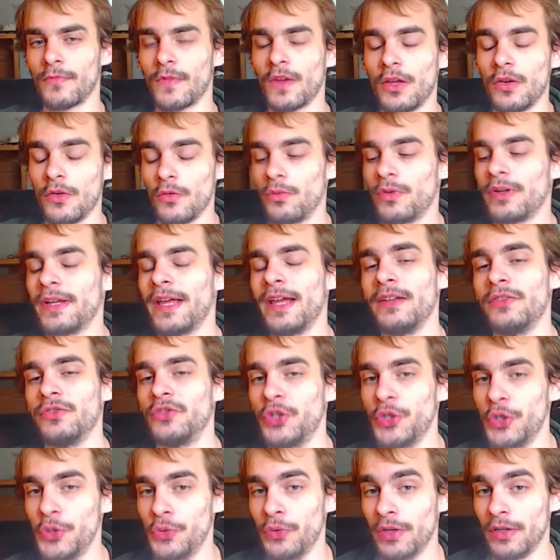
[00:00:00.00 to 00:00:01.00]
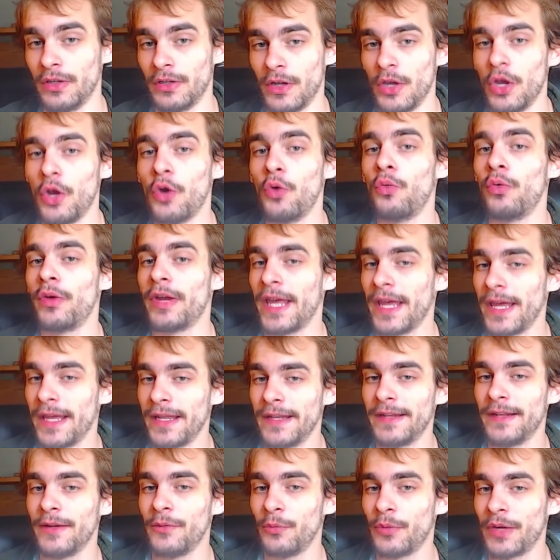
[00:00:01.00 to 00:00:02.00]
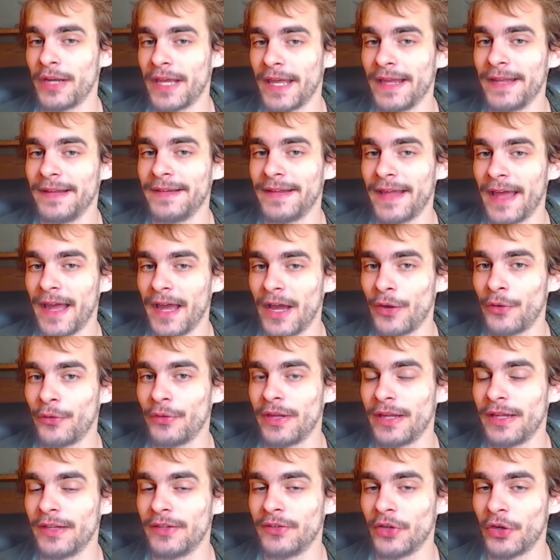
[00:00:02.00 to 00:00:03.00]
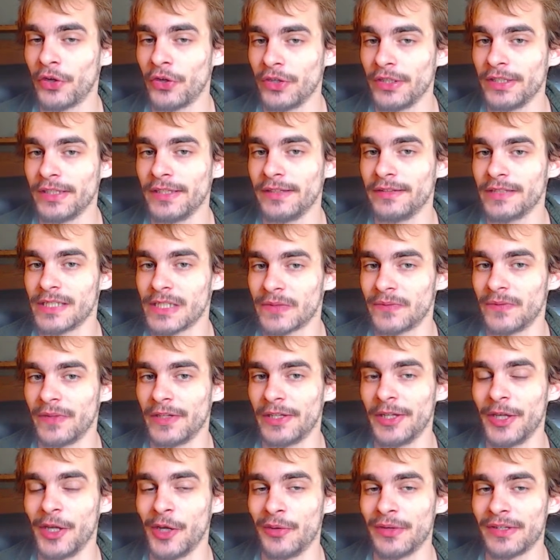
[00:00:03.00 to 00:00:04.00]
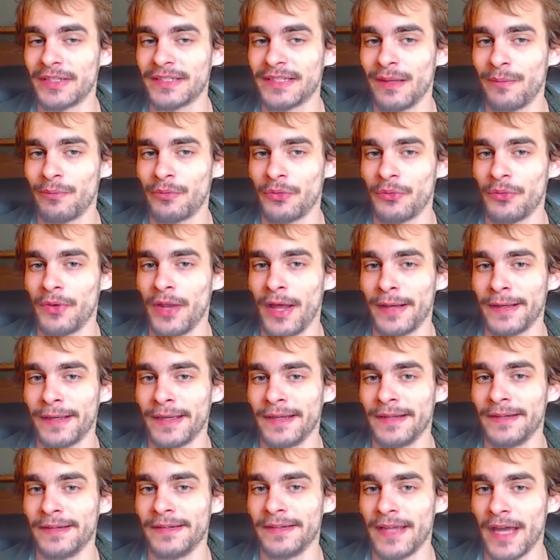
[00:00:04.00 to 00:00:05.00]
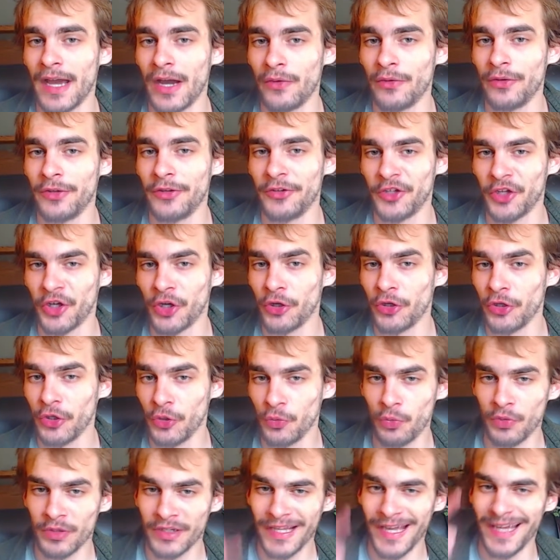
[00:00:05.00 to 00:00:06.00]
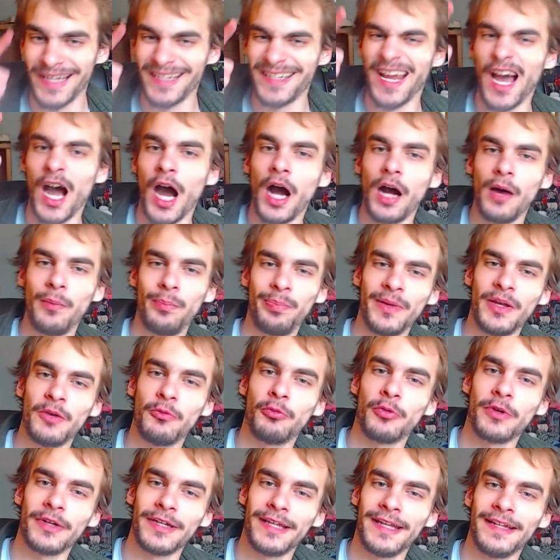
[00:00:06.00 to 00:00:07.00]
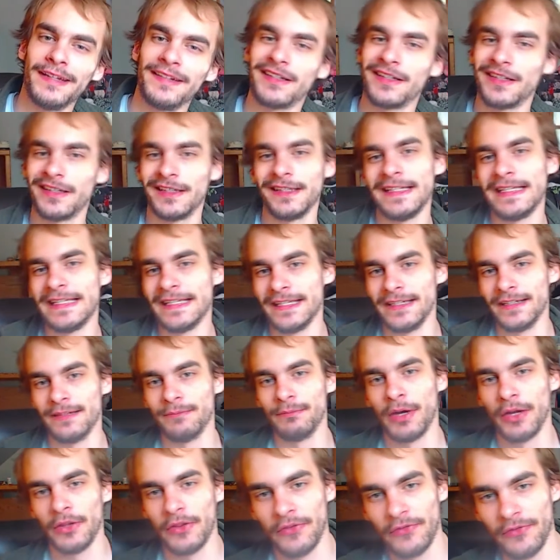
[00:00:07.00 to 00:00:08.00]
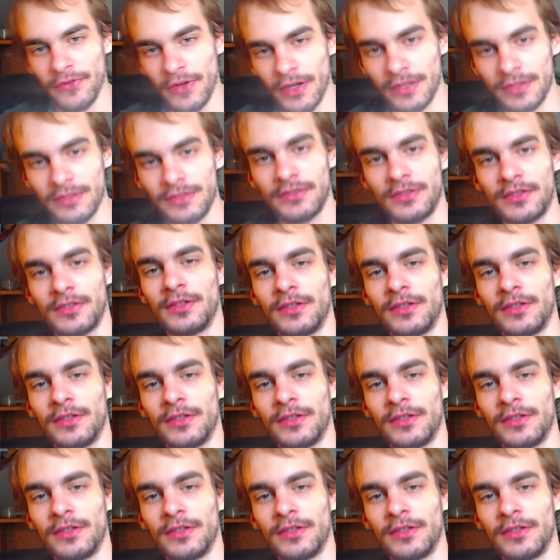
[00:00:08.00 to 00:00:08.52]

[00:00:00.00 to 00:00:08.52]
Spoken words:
we're getting to it. We're getting down and dirty in this video, except we're not getting down and dirty. We're getting up and we're getting clean, motherfuckers,